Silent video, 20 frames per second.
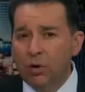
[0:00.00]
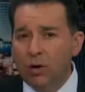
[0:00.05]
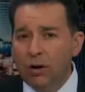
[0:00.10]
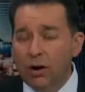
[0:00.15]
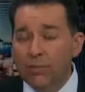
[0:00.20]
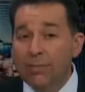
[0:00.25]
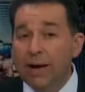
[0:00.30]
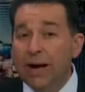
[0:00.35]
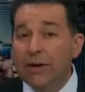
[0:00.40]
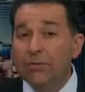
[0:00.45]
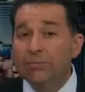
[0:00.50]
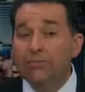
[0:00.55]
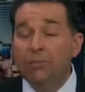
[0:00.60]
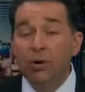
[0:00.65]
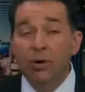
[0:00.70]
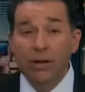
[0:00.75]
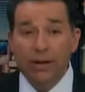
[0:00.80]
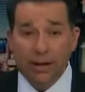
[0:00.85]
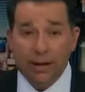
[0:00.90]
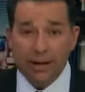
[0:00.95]
more about
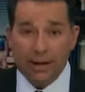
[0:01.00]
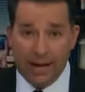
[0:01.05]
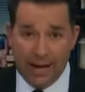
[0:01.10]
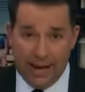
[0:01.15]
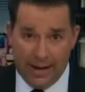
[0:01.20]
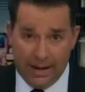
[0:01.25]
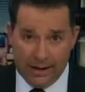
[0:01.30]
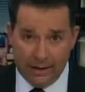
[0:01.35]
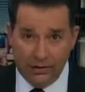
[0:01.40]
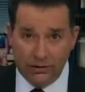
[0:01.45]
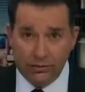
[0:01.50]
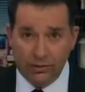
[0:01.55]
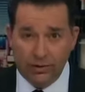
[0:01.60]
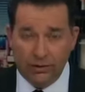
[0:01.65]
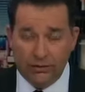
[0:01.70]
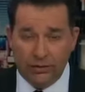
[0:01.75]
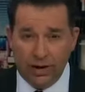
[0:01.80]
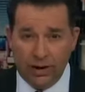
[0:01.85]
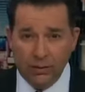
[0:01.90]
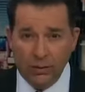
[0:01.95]
bullying. News
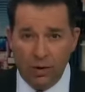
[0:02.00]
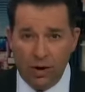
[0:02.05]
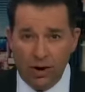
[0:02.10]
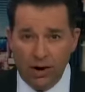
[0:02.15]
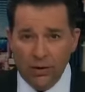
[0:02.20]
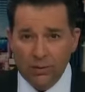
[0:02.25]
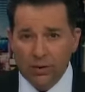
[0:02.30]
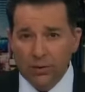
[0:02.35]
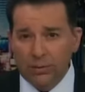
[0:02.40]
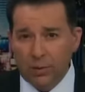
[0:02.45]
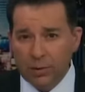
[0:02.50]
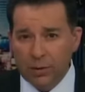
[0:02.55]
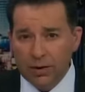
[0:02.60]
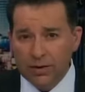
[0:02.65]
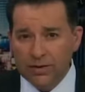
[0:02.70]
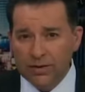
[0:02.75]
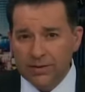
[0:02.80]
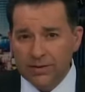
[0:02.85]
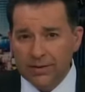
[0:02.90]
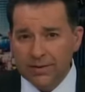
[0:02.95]
3's Jen Wall
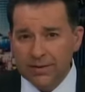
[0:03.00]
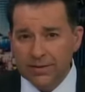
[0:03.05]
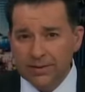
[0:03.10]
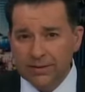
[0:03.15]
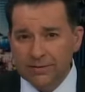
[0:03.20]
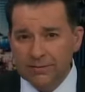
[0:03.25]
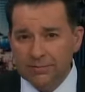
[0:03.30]
reports.